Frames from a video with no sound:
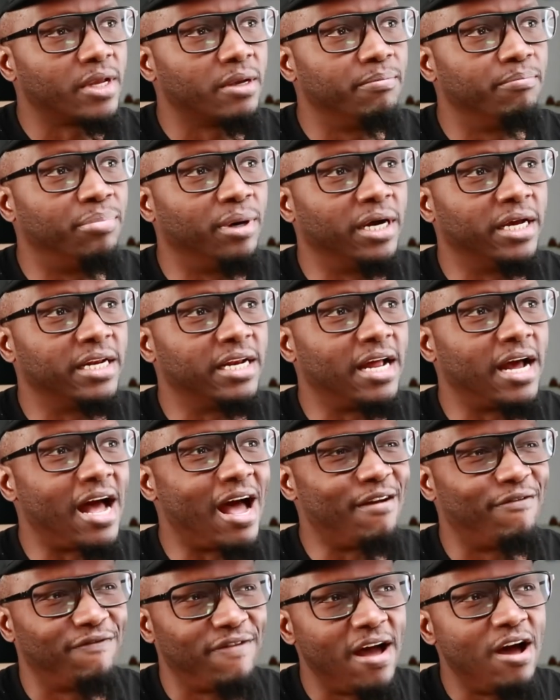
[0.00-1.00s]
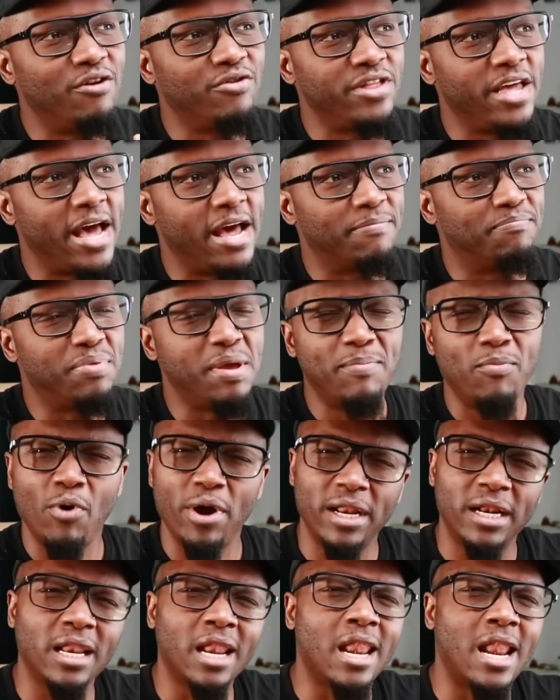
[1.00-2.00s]
but I found that people
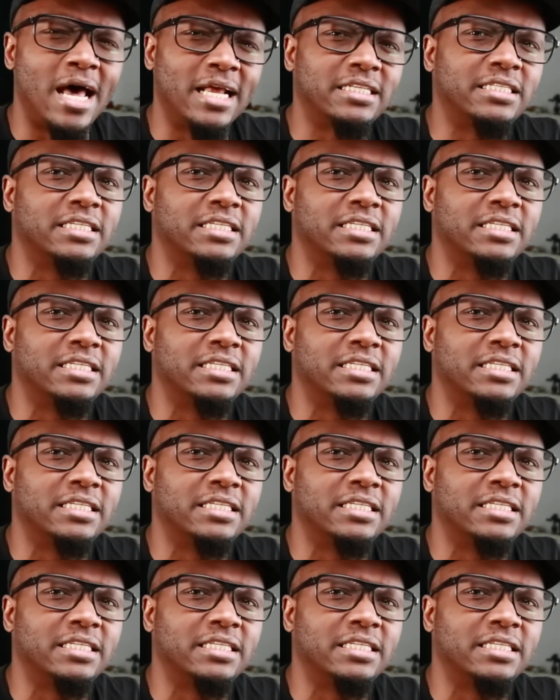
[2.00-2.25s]
had a lot